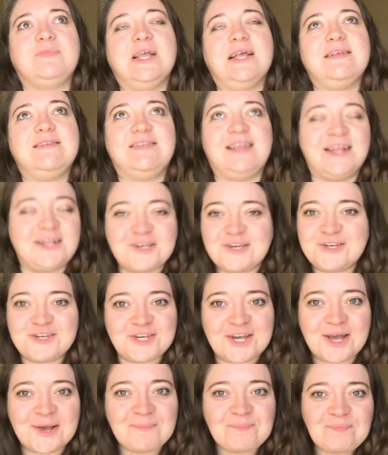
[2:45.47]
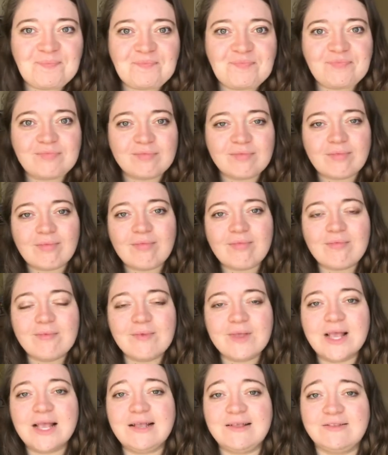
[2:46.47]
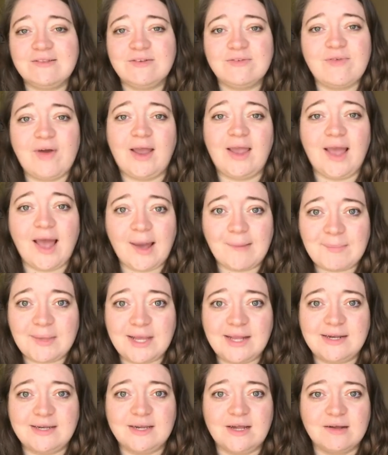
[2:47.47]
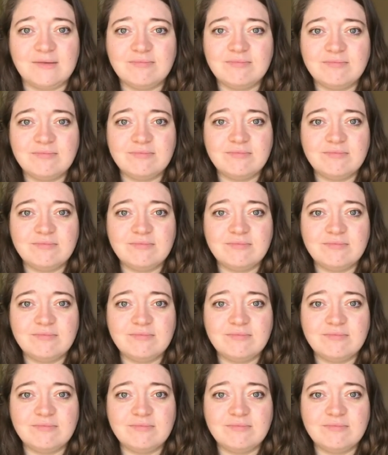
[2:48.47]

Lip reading: signature is to write a happy ending.